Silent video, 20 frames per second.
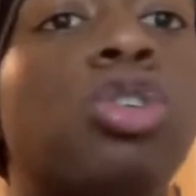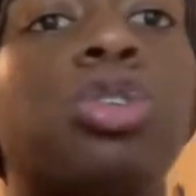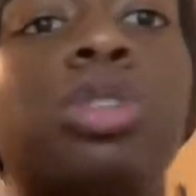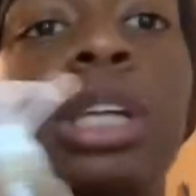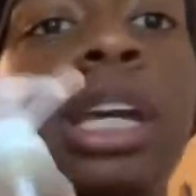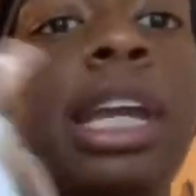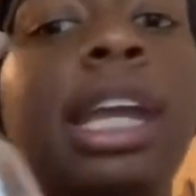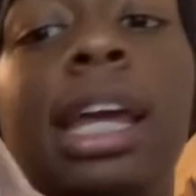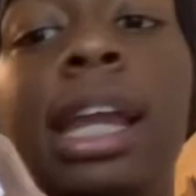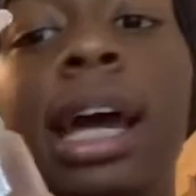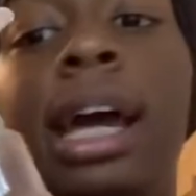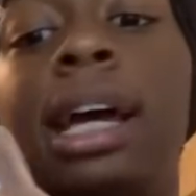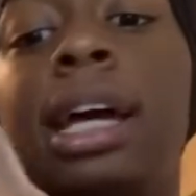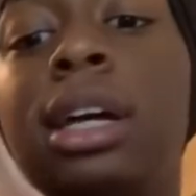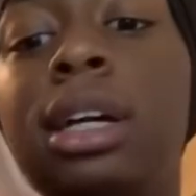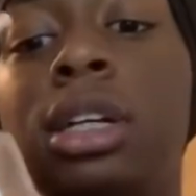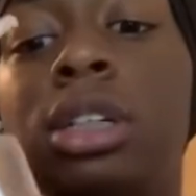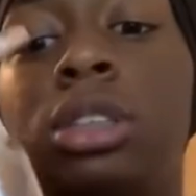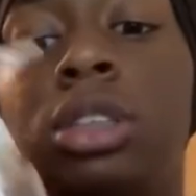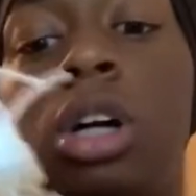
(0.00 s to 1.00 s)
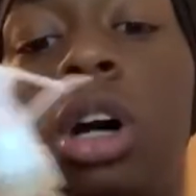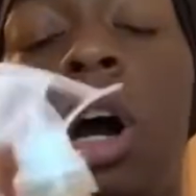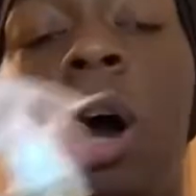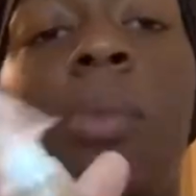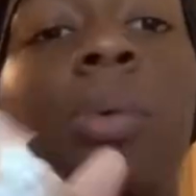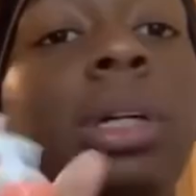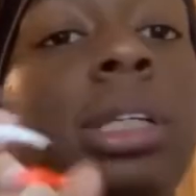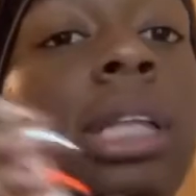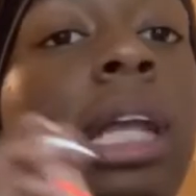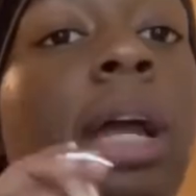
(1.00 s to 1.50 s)
any of that. So I
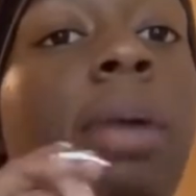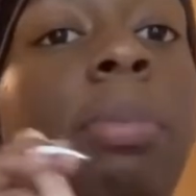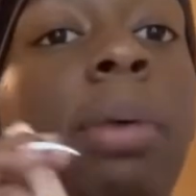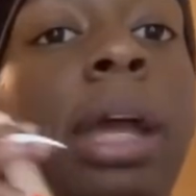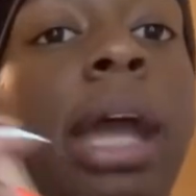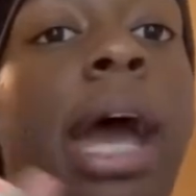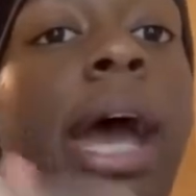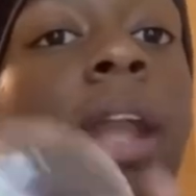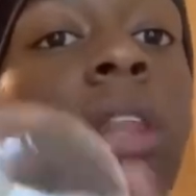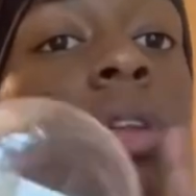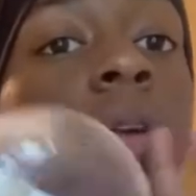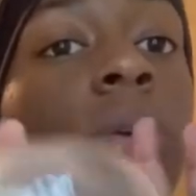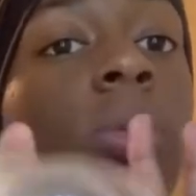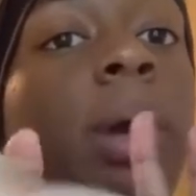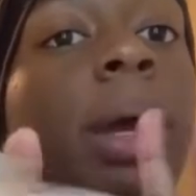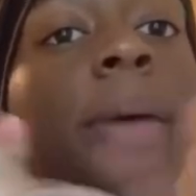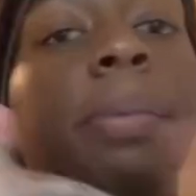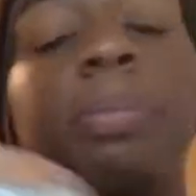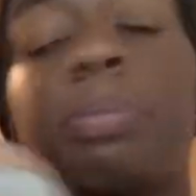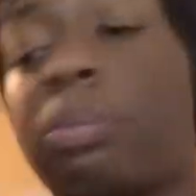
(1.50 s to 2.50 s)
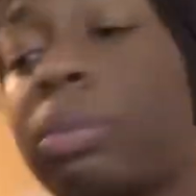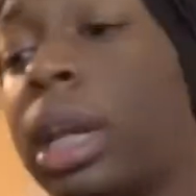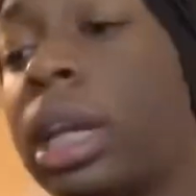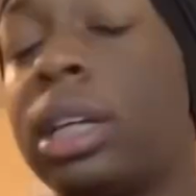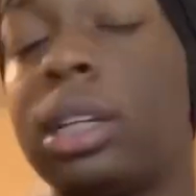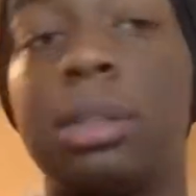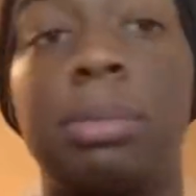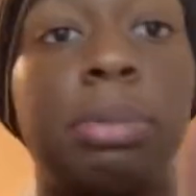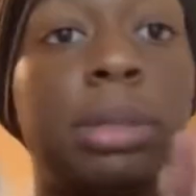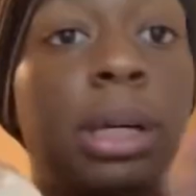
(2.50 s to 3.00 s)
wasn't allowed to bring it. I had to throw it away.
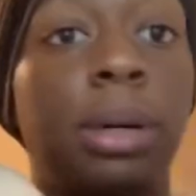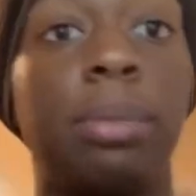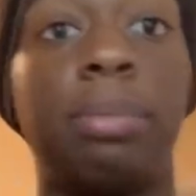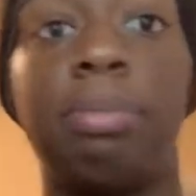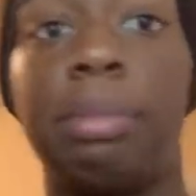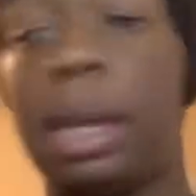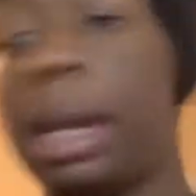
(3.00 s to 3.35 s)
So yeah,